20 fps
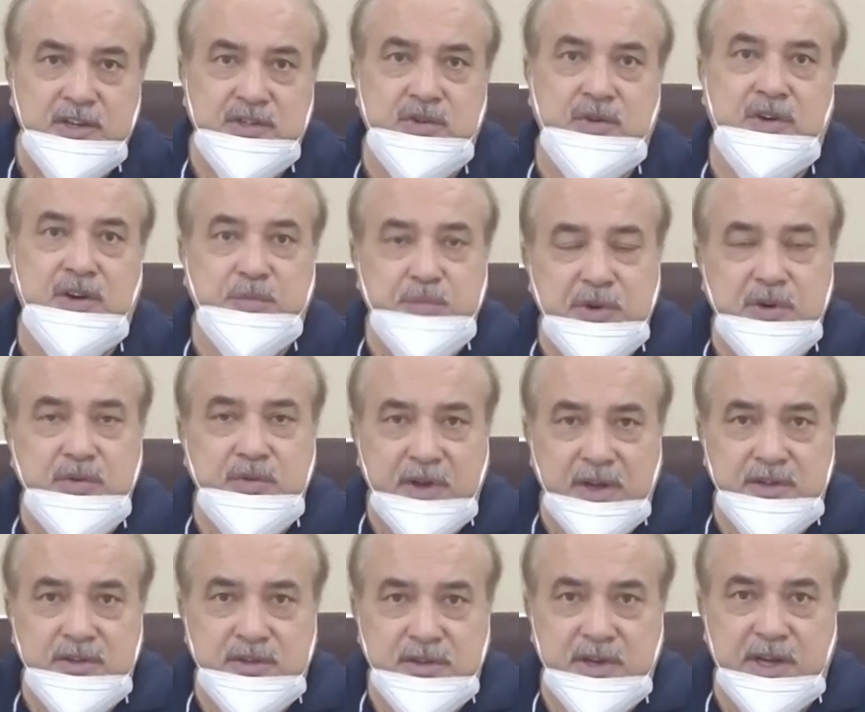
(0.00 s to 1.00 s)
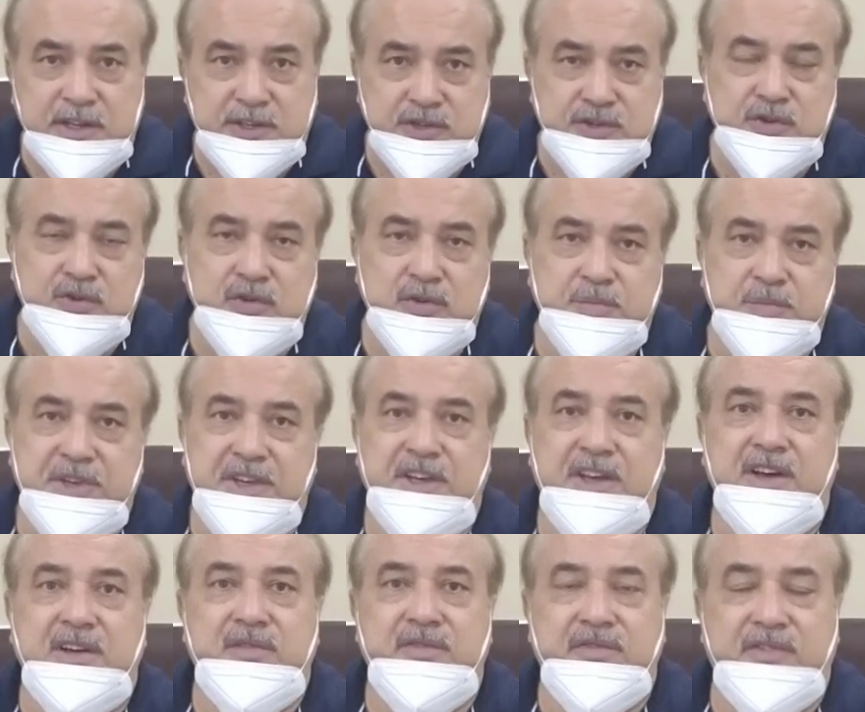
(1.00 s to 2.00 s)
So WHO,
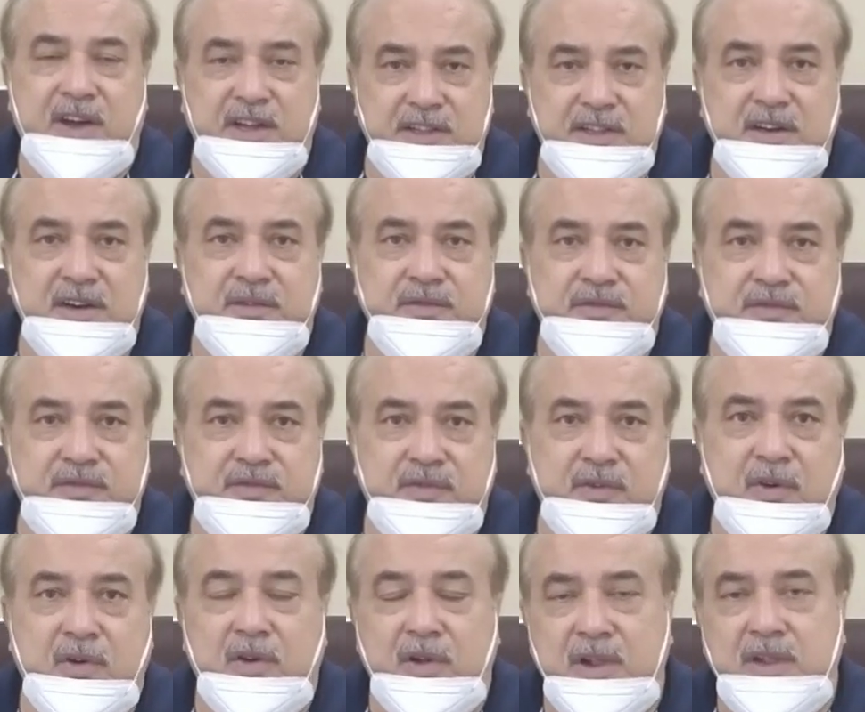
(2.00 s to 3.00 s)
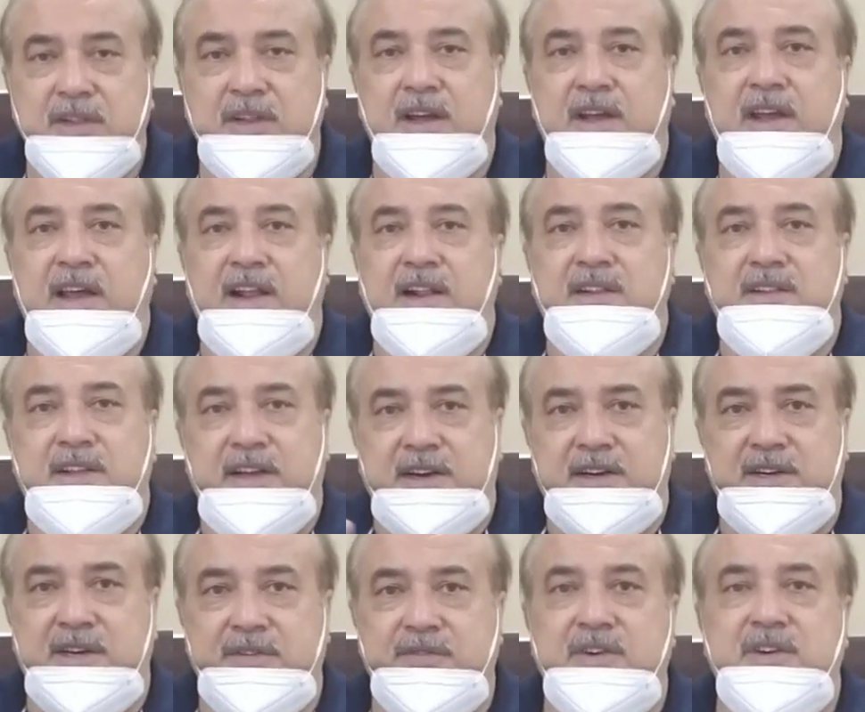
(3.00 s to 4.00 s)
being father of all the health
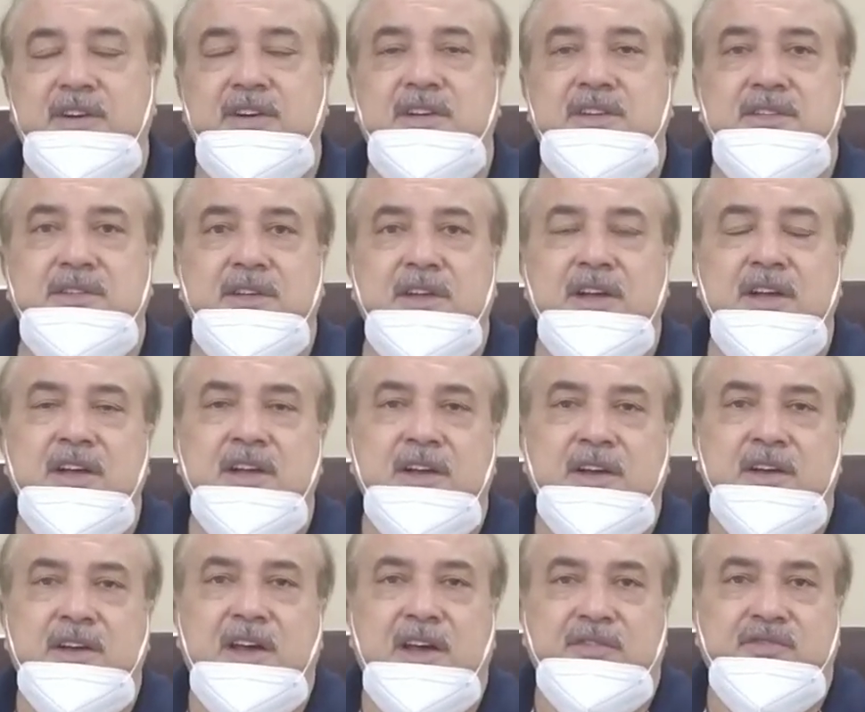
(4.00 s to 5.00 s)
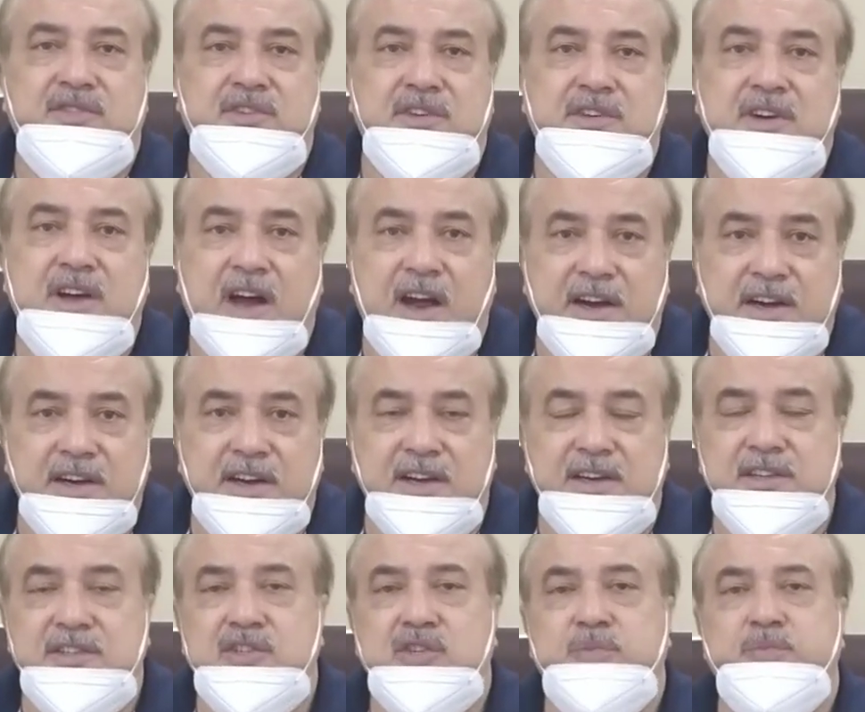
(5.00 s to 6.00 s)
activities, gives
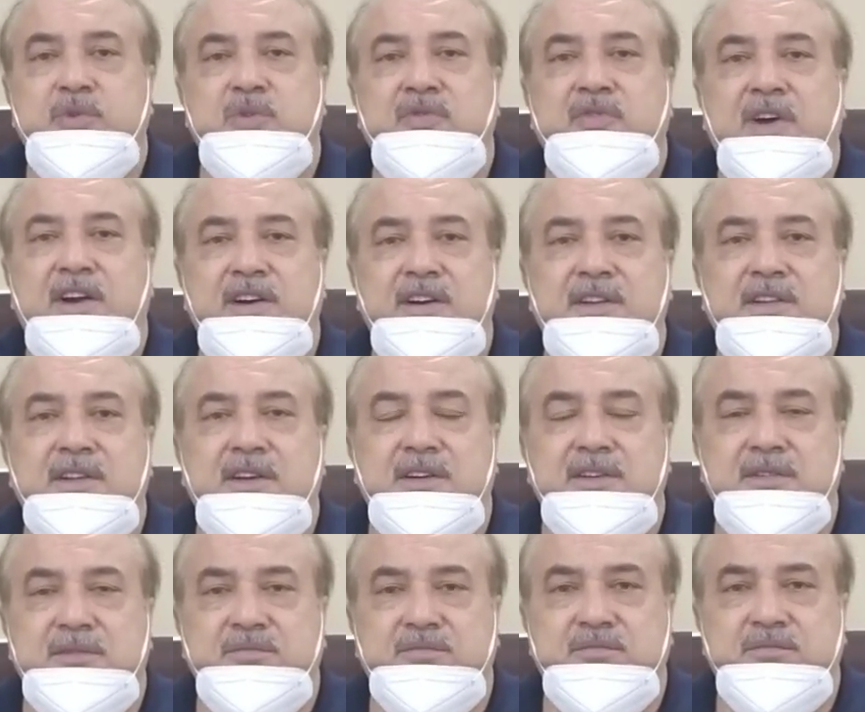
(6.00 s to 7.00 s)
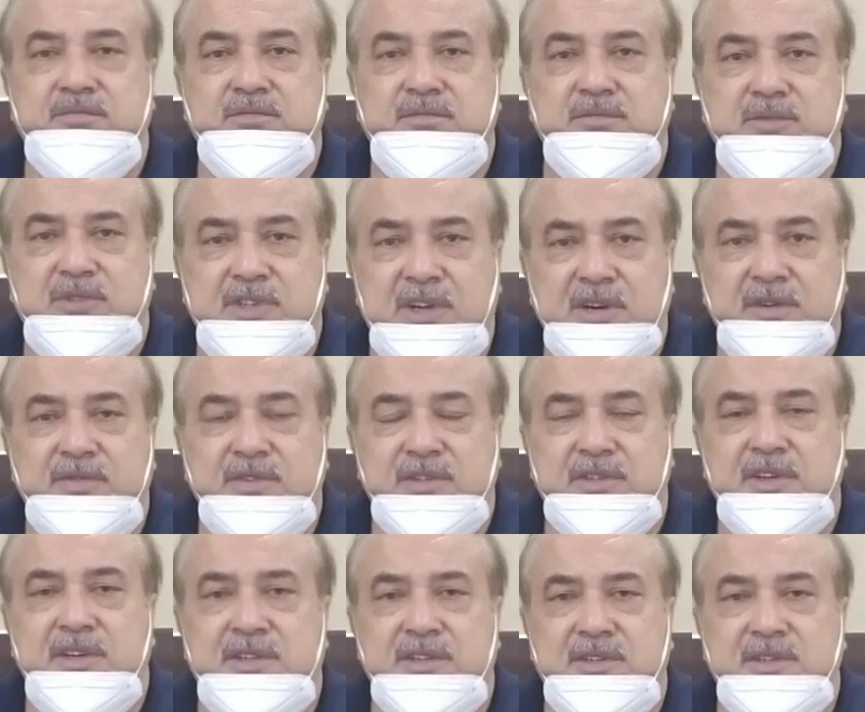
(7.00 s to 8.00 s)
guidance, provide the
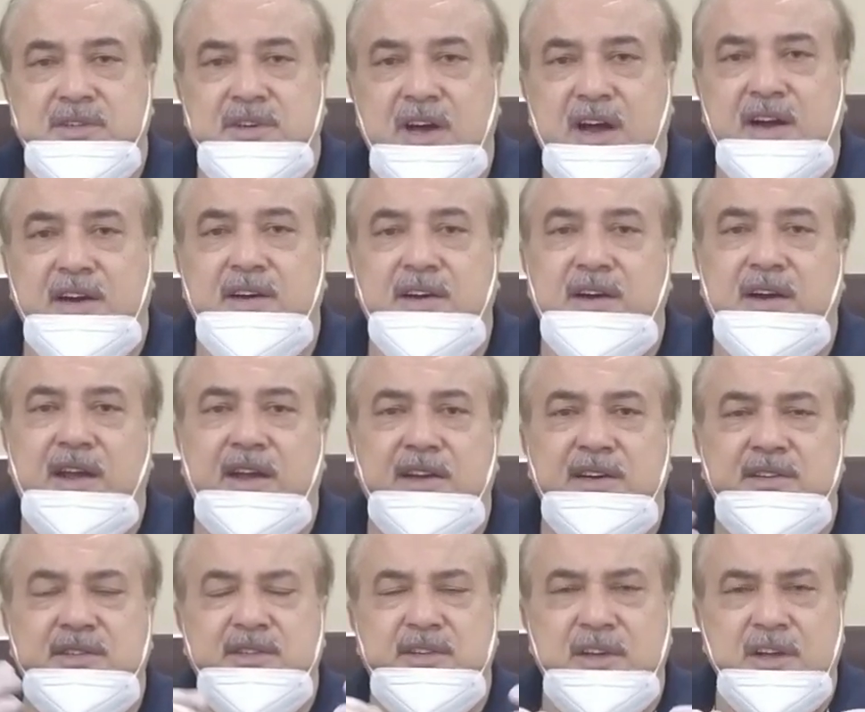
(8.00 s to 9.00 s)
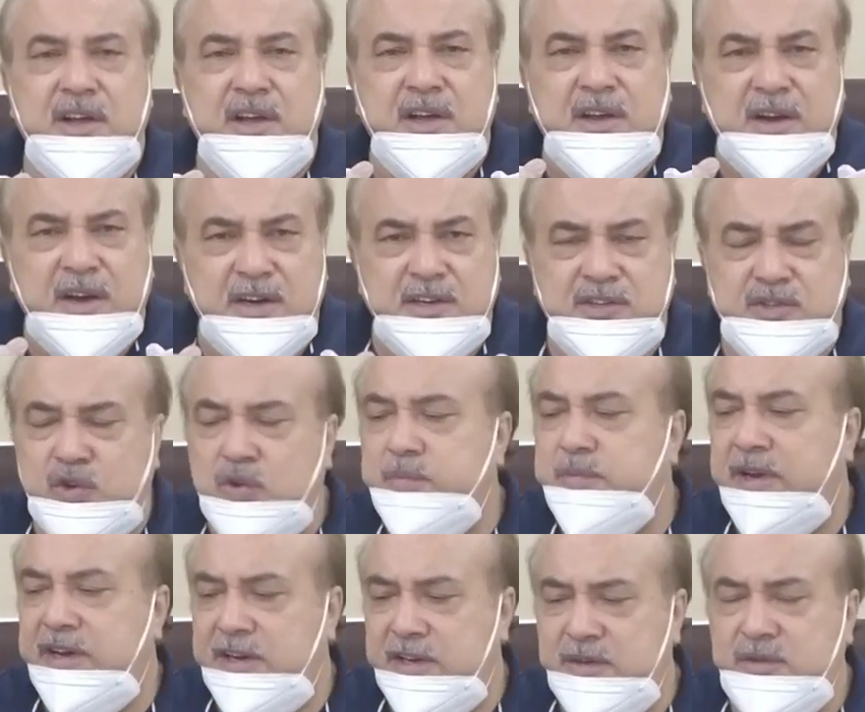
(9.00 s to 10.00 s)
services, guidelines, and so
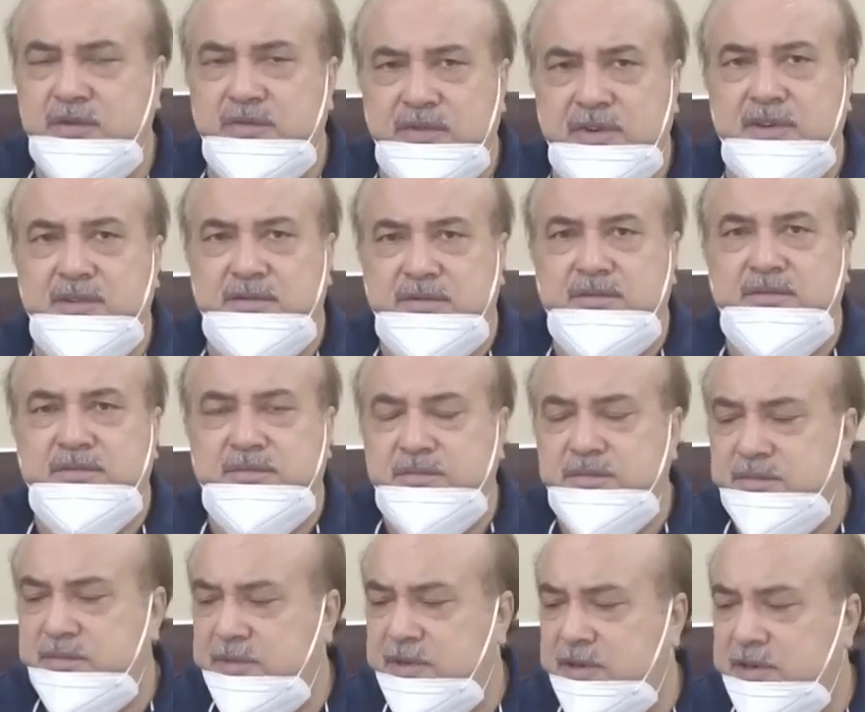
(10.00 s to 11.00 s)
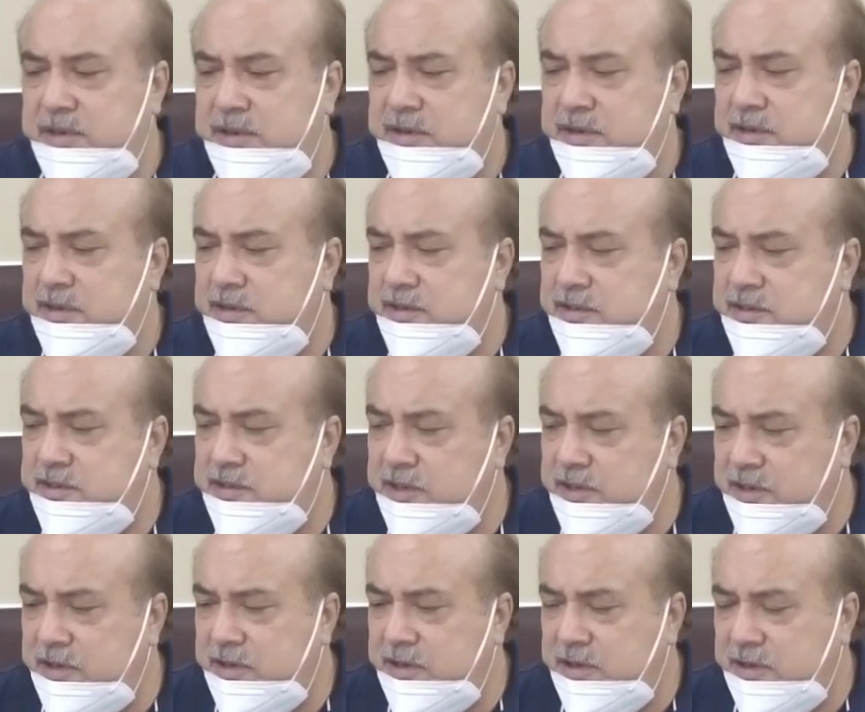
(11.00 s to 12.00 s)
many you will
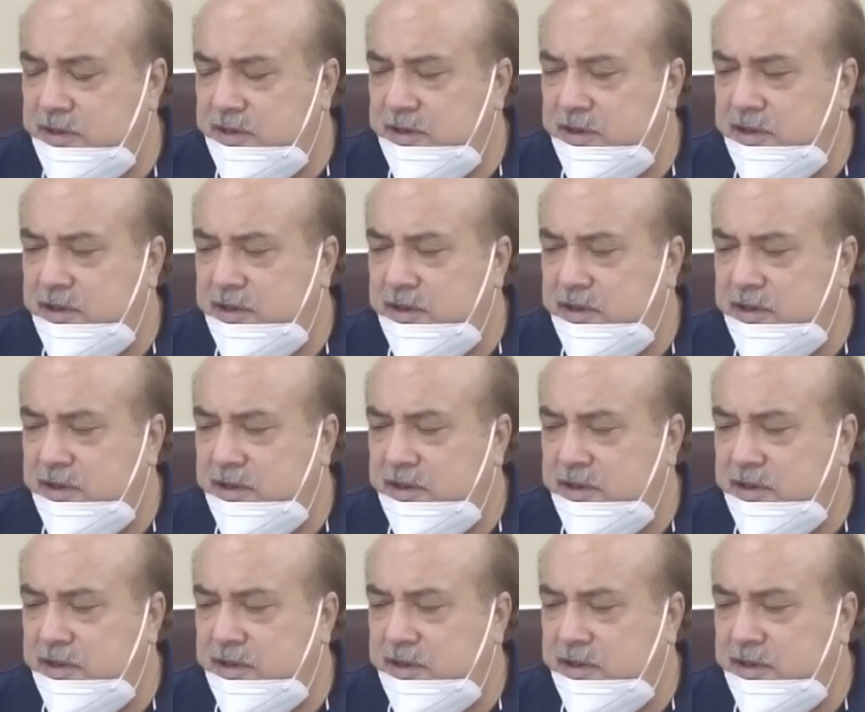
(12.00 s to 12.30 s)
see